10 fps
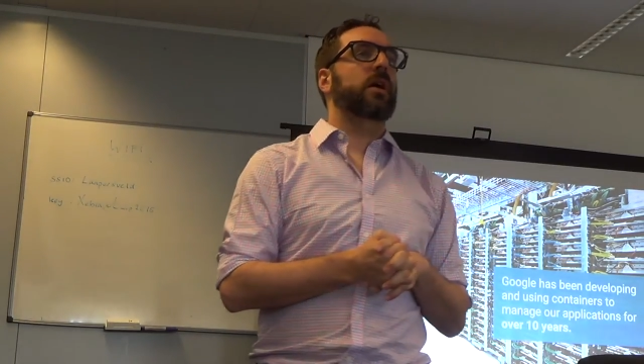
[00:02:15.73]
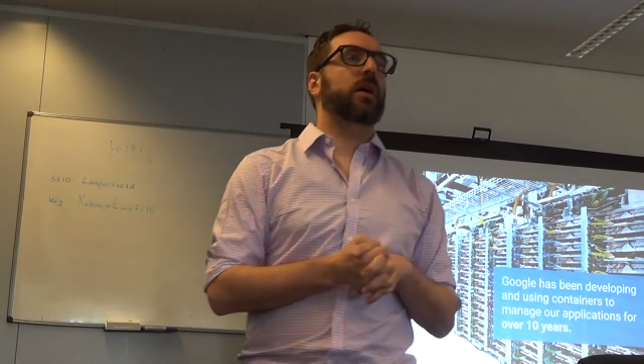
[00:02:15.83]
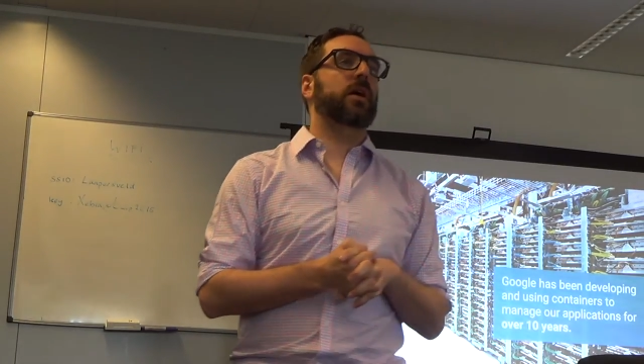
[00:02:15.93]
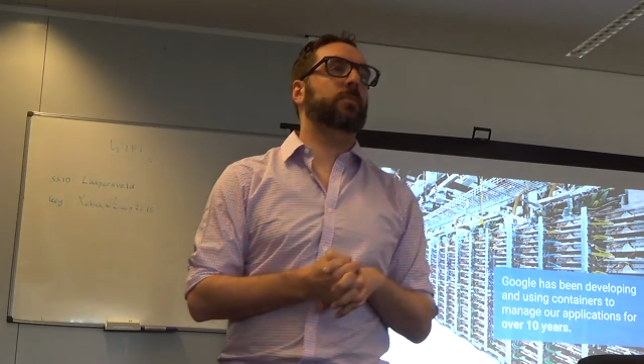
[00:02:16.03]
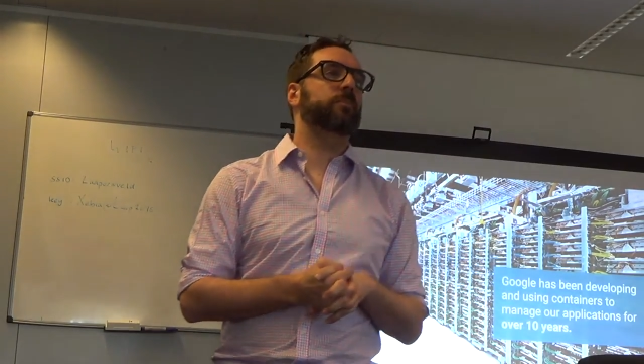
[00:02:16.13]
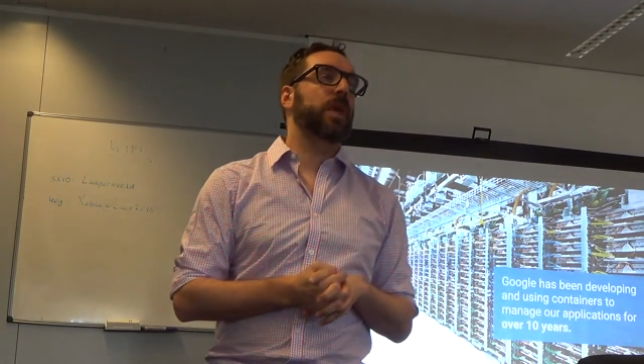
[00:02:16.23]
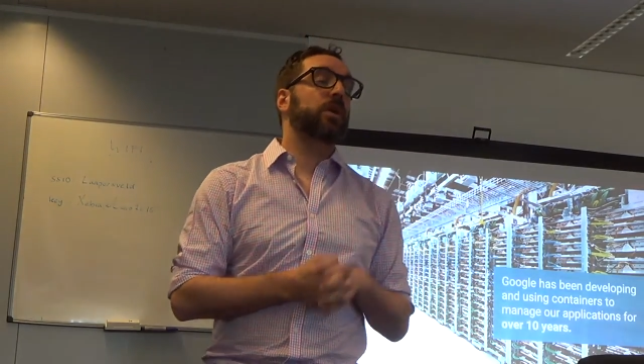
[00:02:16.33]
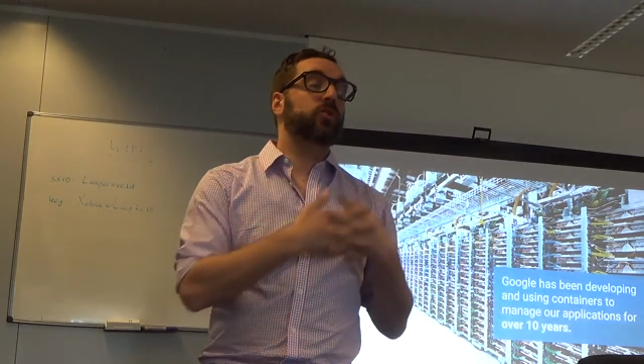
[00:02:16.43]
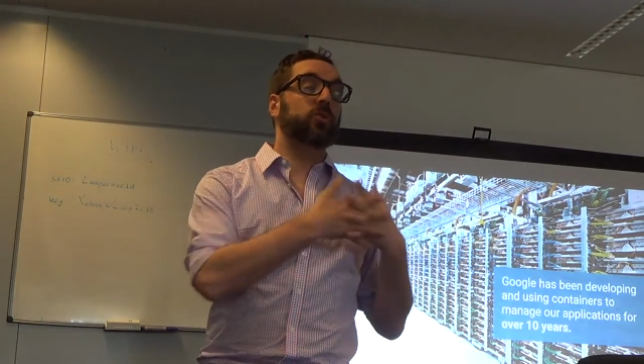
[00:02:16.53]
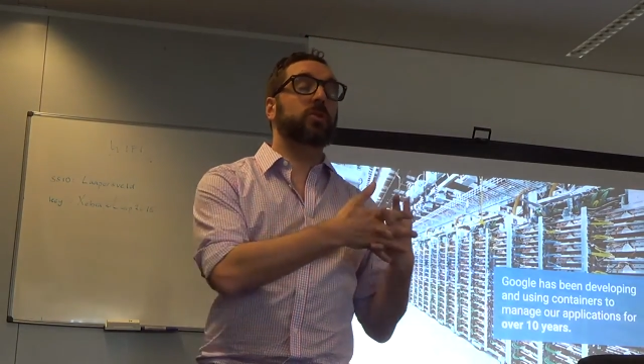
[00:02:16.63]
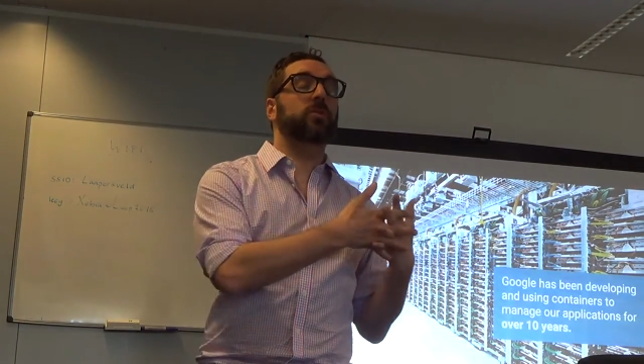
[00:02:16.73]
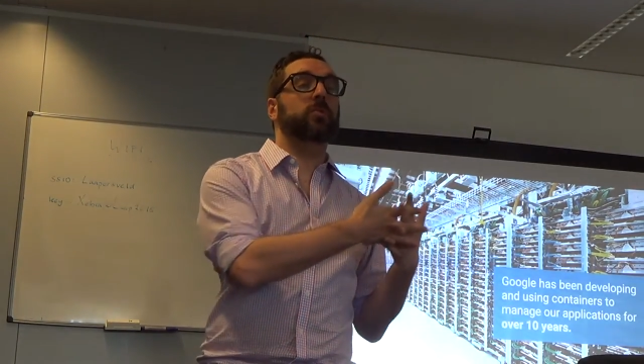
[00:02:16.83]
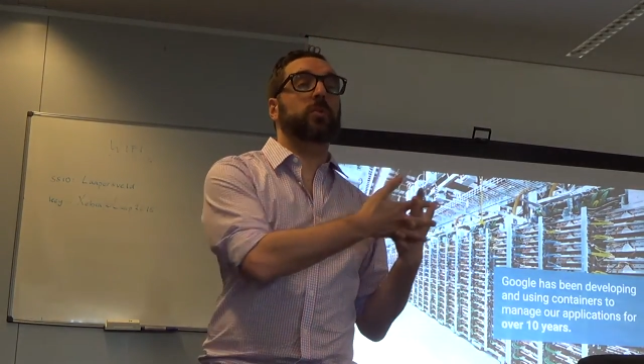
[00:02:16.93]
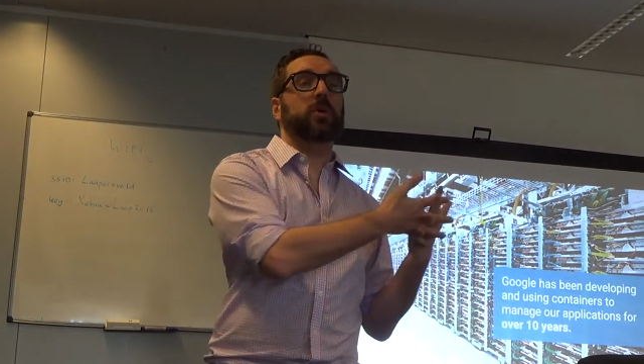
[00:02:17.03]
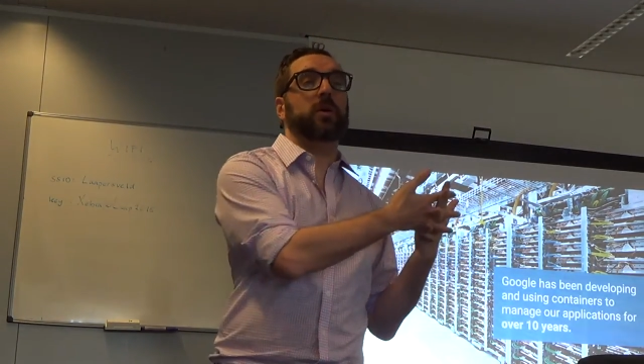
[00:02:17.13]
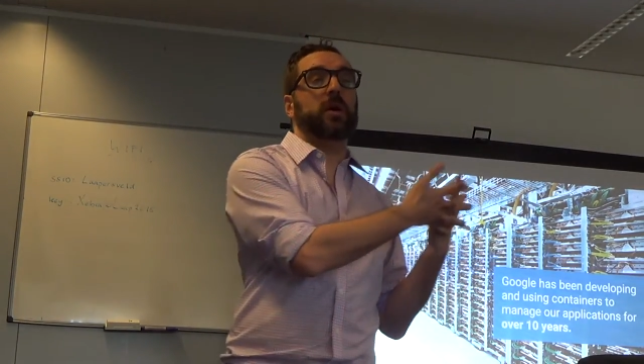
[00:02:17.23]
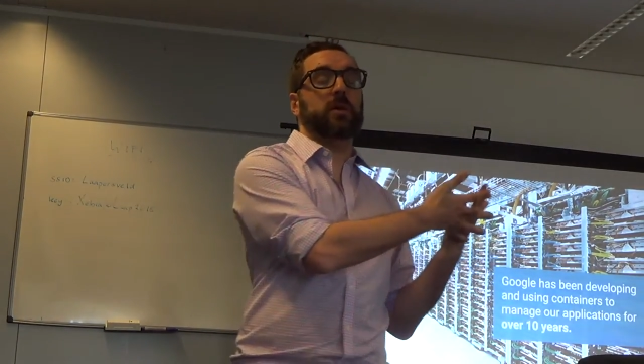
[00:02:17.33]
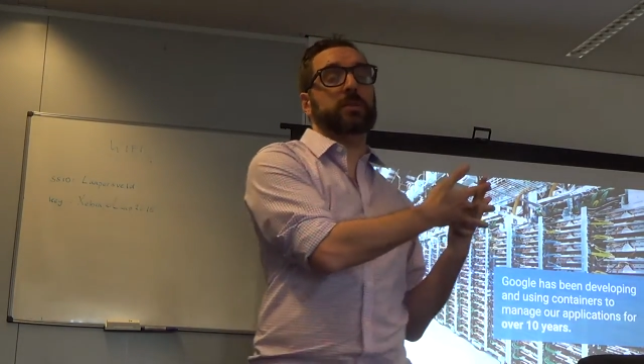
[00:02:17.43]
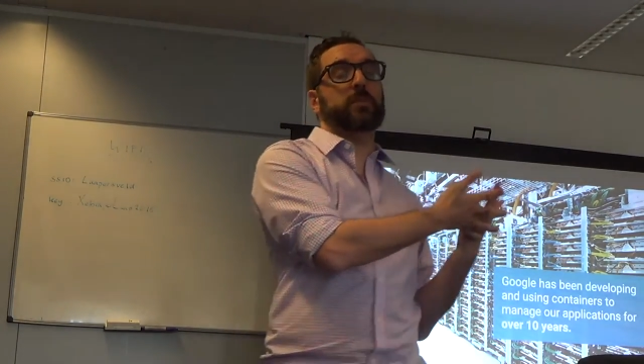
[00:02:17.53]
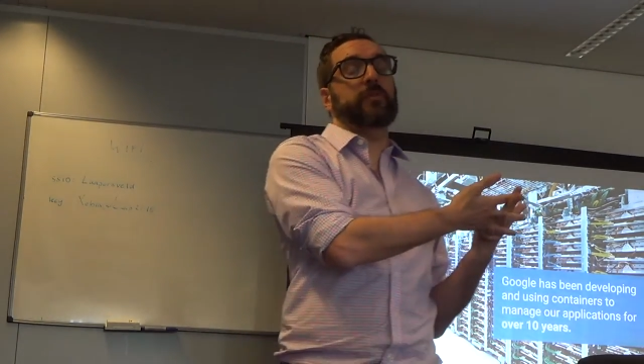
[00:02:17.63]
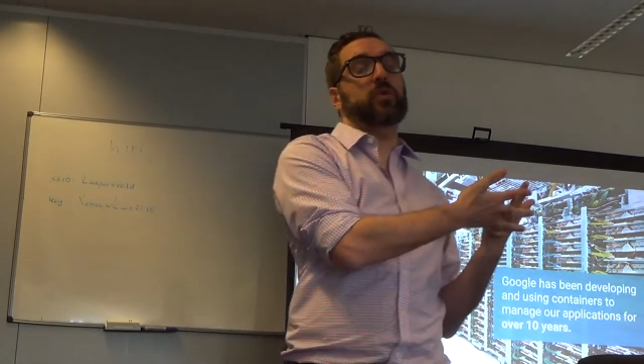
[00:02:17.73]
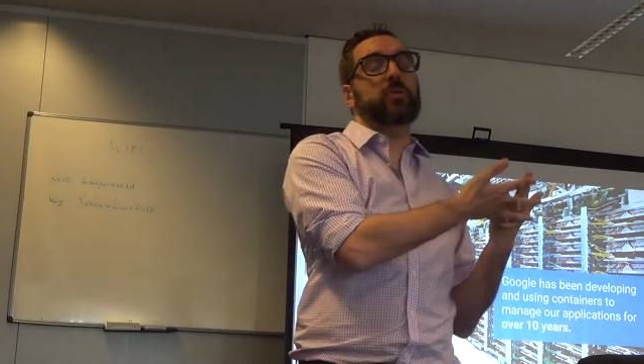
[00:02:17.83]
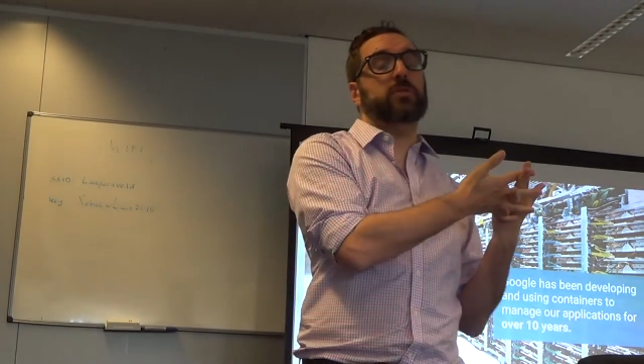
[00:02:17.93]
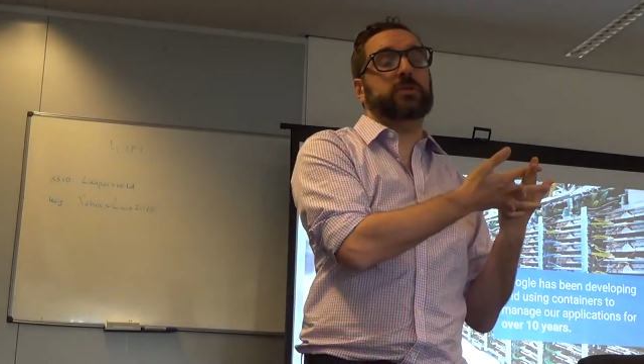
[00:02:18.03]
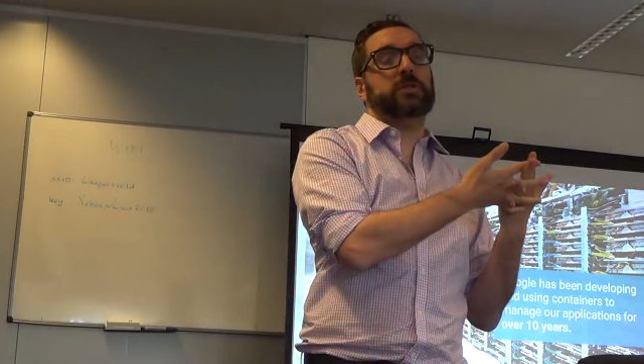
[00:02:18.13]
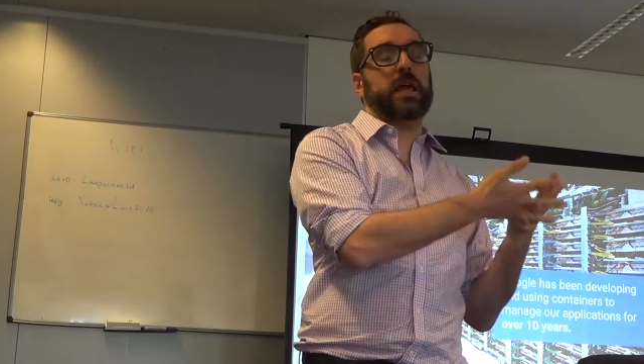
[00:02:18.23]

Um, Google were, uh, some of Google's